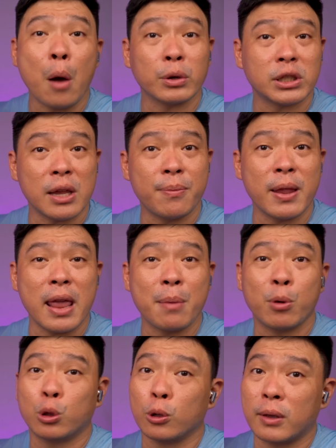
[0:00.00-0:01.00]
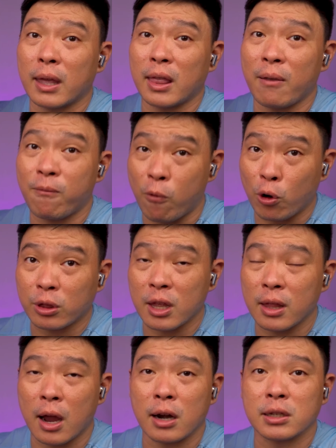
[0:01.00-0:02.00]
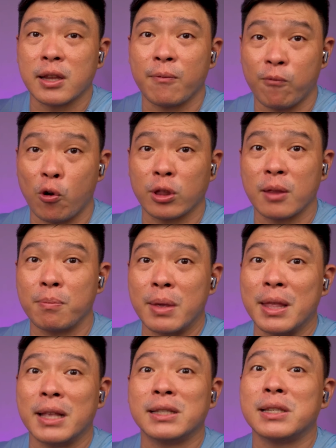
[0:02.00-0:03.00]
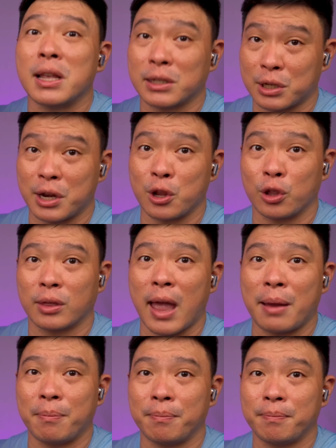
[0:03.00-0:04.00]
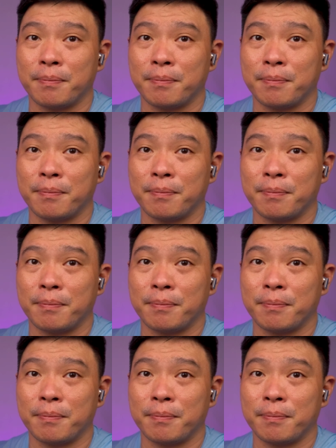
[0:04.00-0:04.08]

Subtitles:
I was even able to get a 14 hours and 14 minutes na screen on time.